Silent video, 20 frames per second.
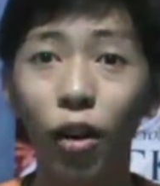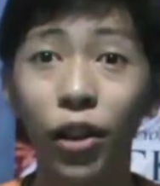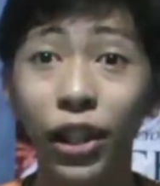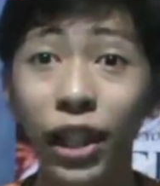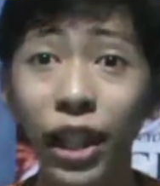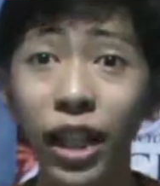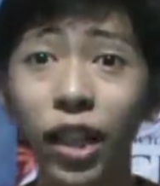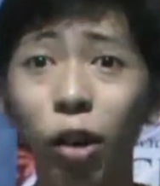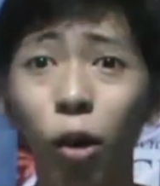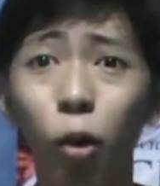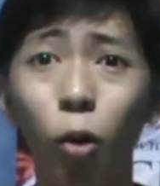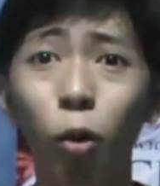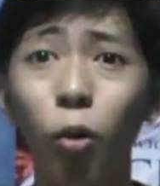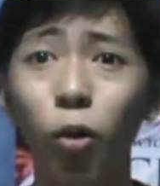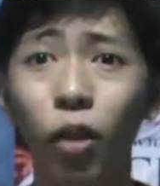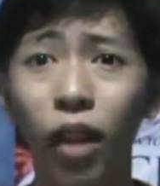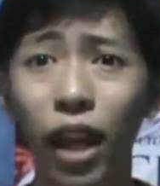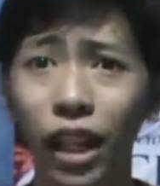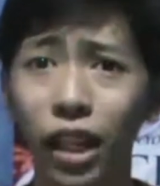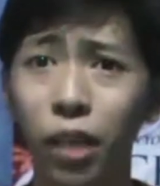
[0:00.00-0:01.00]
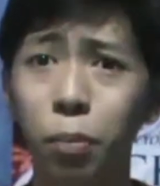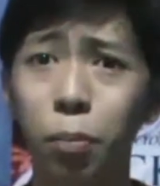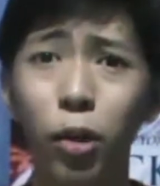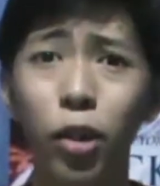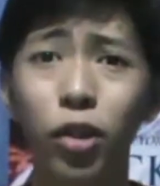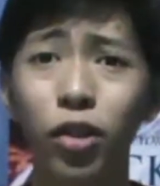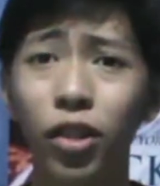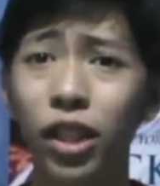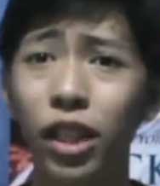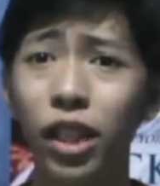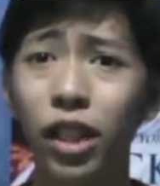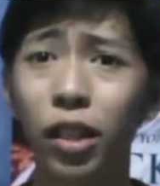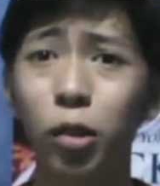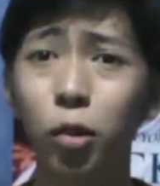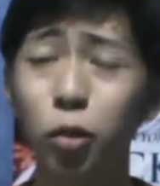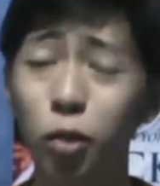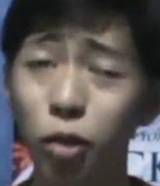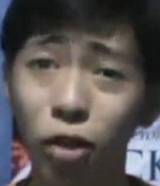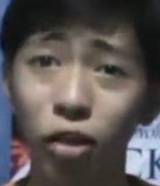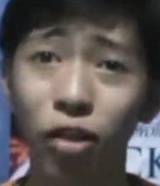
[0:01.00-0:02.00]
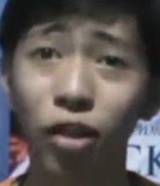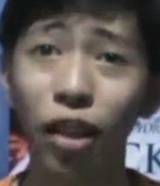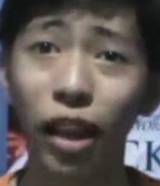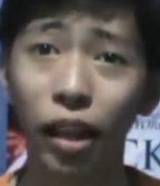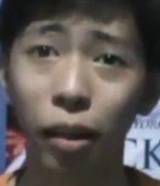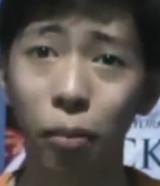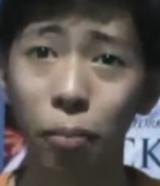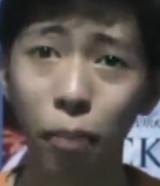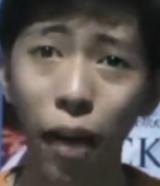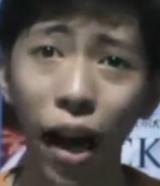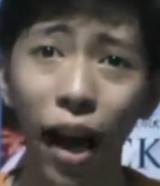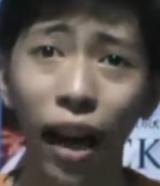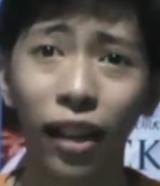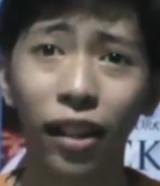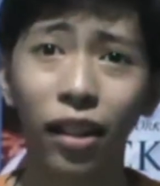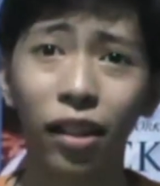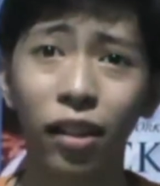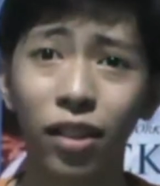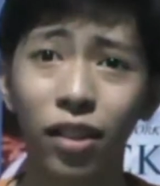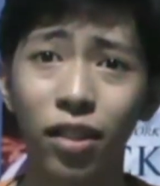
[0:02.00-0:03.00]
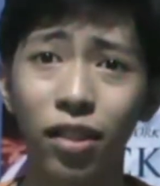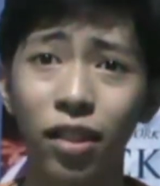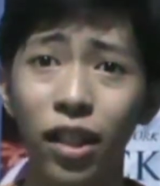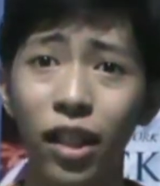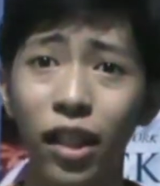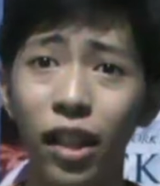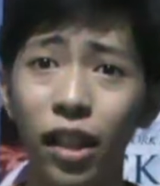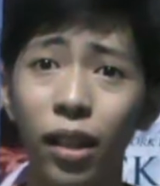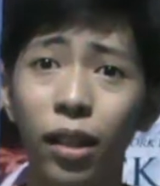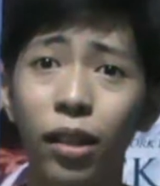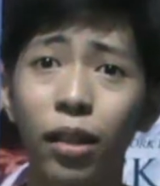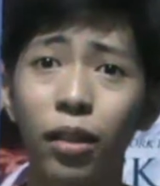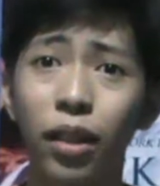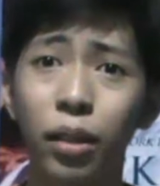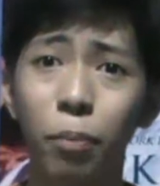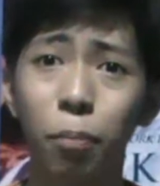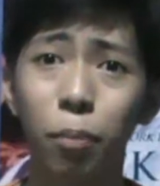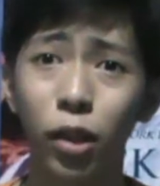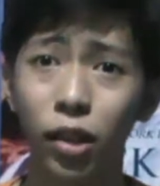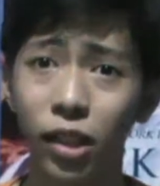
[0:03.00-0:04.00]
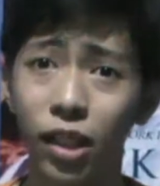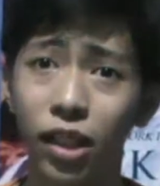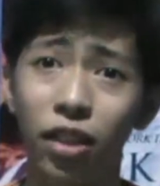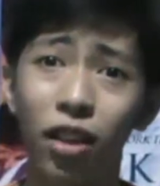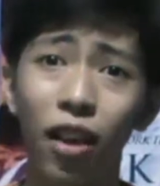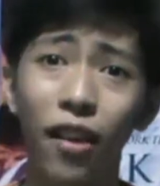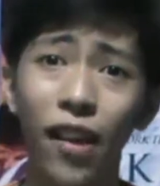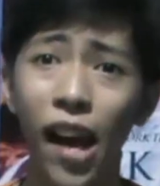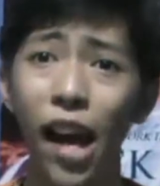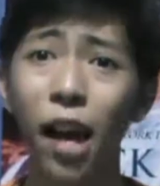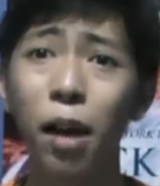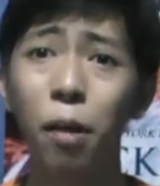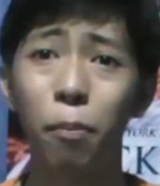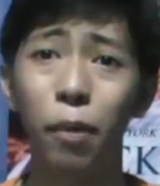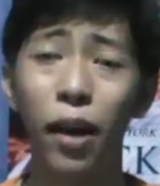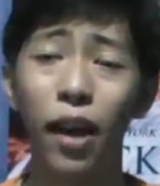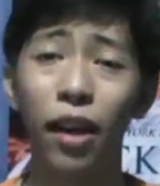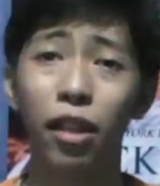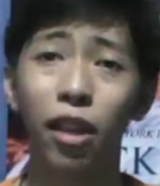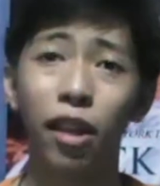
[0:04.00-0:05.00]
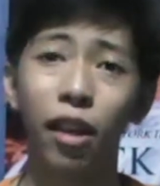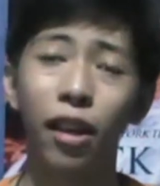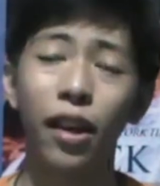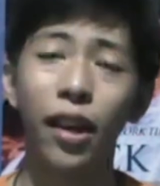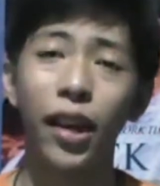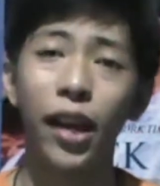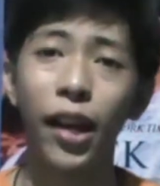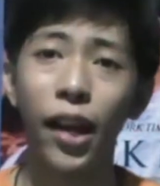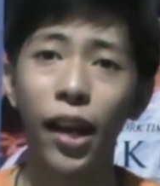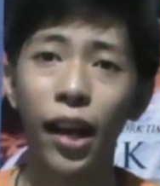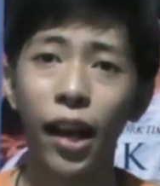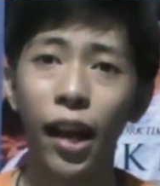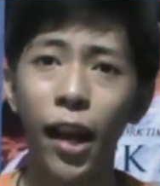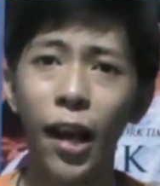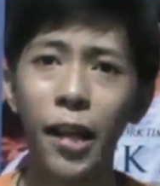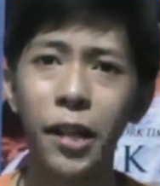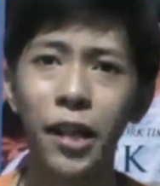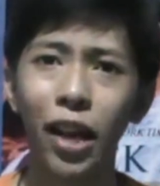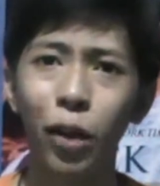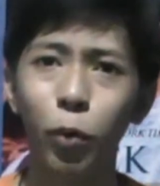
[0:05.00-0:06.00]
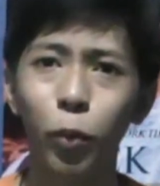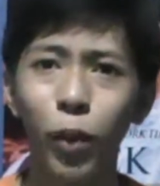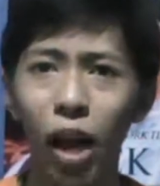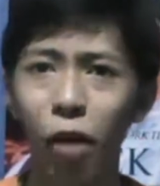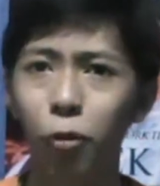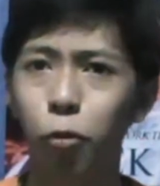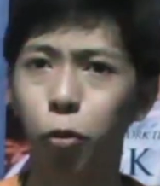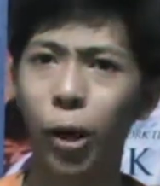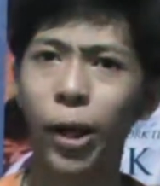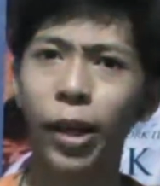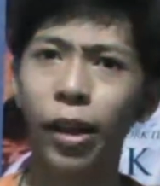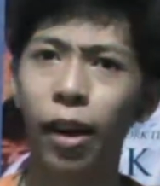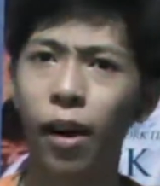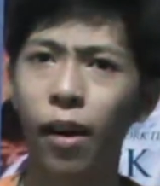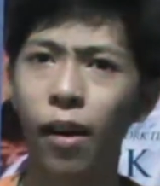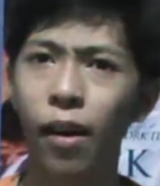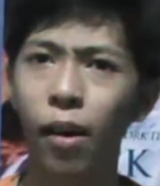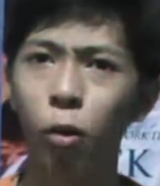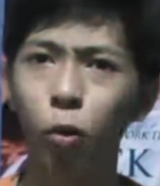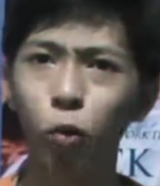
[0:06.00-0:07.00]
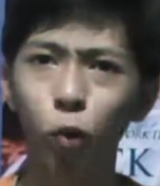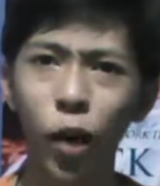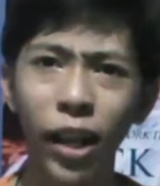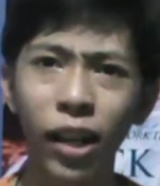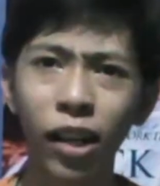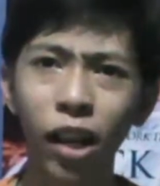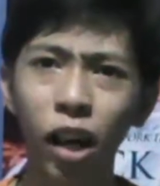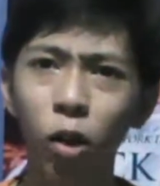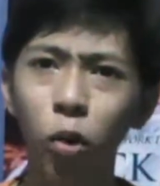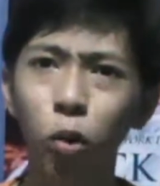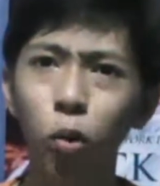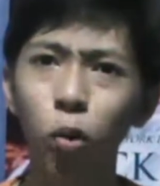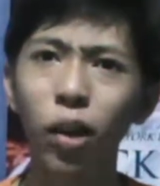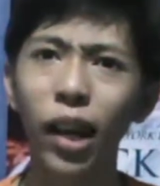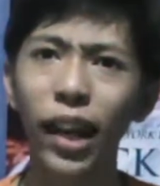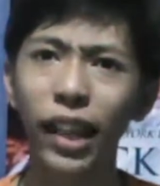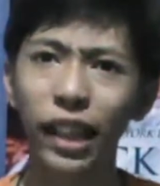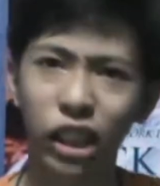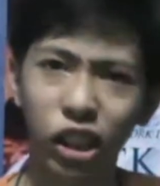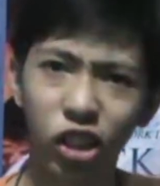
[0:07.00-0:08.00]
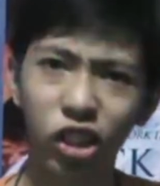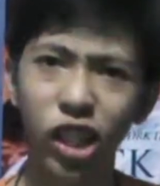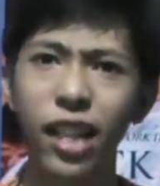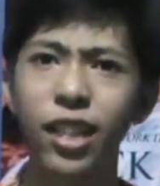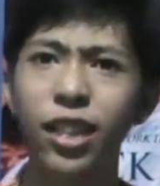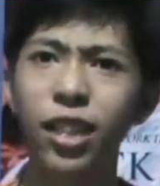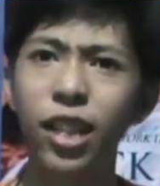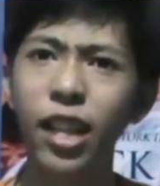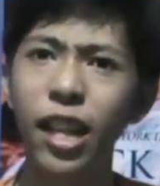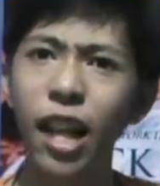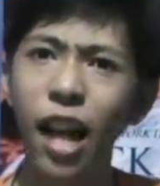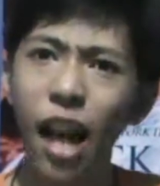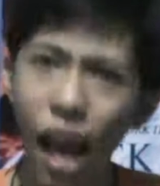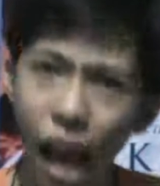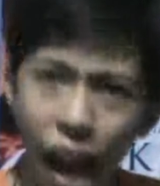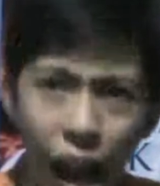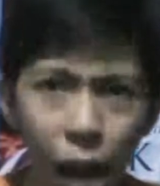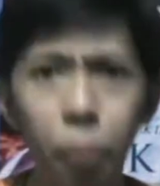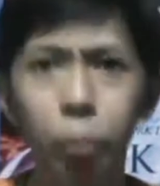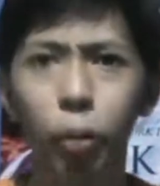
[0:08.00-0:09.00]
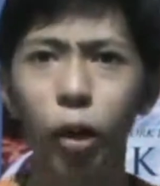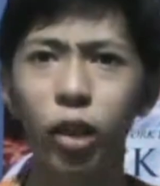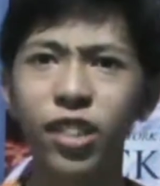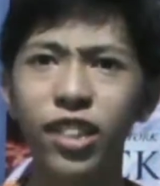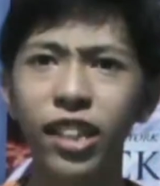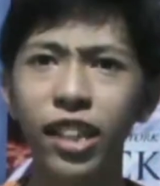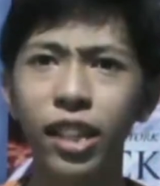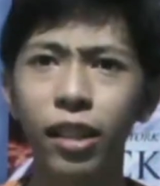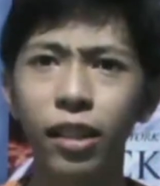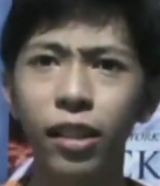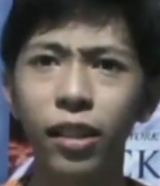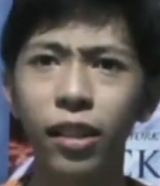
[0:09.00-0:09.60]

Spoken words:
Nico likes Percy, who doesn't like him back because Percy's got Annabeth. And then we have Reina, who likes Jason and Percy,